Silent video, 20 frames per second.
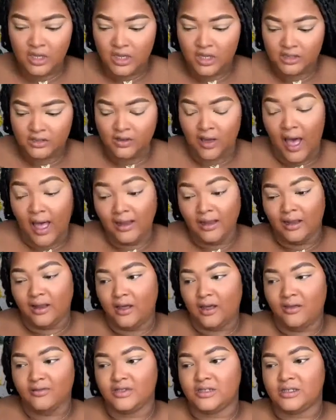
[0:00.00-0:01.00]
So I
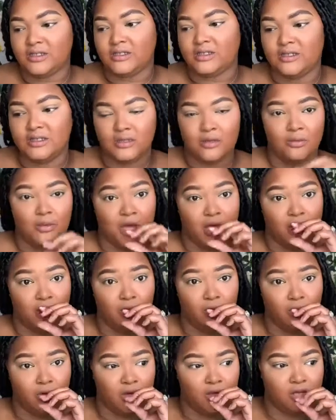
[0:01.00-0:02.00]
love to see somebody
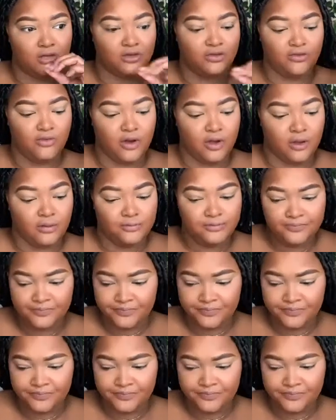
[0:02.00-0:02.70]
who comes from,